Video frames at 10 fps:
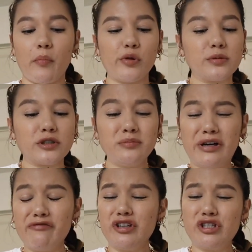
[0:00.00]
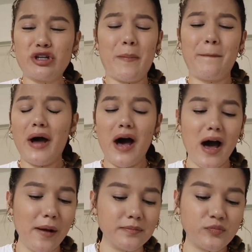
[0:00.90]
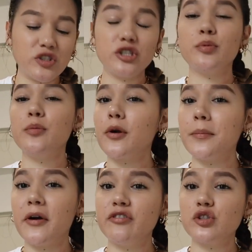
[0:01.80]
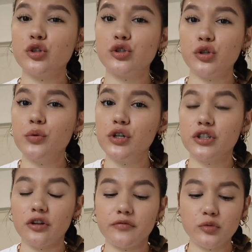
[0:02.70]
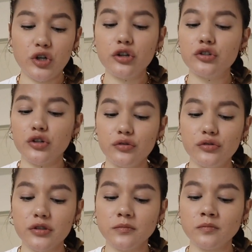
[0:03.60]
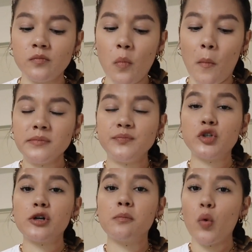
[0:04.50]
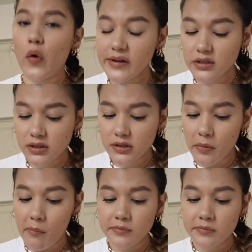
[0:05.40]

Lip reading: Blueberry muffins are bomb. These blueberry muffins are so good. They're from Trader Joe's. They're moist.